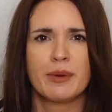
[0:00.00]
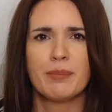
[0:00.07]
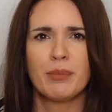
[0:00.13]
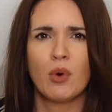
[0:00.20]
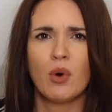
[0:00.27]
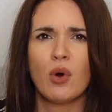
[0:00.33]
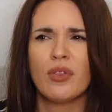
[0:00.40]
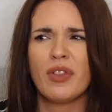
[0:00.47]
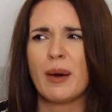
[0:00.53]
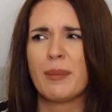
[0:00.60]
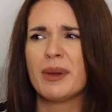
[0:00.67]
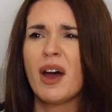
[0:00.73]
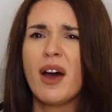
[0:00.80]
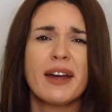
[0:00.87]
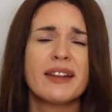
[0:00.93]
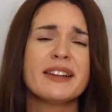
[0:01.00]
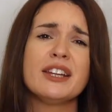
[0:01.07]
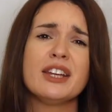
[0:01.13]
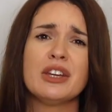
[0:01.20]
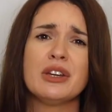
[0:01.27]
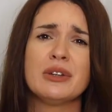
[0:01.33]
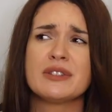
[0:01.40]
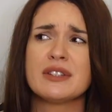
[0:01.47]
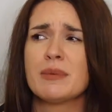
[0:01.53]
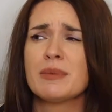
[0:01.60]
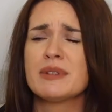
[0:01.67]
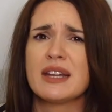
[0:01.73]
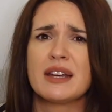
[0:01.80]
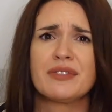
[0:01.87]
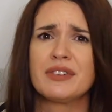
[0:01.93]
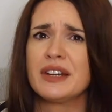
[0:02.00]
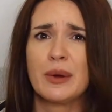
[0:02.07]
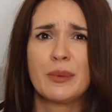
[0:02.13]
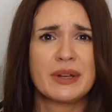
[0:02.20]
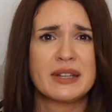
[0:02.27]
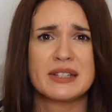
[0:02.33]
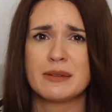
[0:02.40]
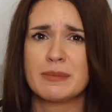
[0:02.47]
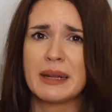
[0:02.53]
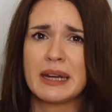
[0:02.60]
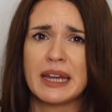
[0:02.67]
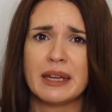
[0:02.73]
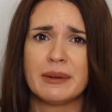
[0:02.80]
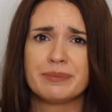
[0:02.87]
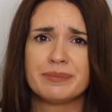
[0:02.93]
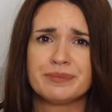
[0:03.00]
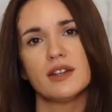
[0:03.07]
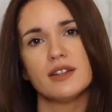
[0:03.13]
bought that we hardly used and was definitely a waste of money.